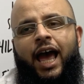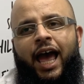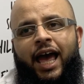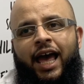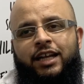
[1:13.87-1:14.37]

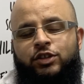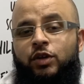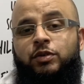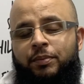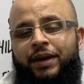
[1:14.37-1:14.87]
And she
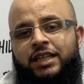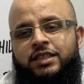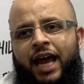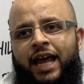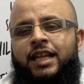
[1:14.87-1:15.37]
was
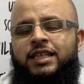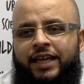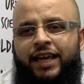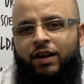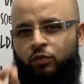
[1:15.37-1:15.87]
amazed. And this
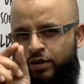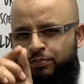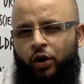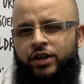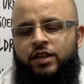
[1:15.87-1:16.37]
again, one
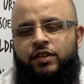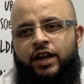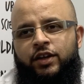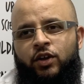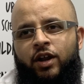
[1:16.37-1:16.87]
of
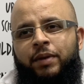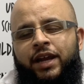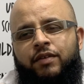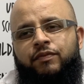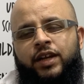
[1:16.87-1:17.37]
there, you know, it
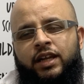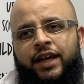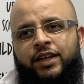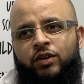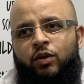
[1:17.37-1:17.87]
made her feel
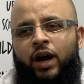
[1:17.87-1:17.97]
like, you know,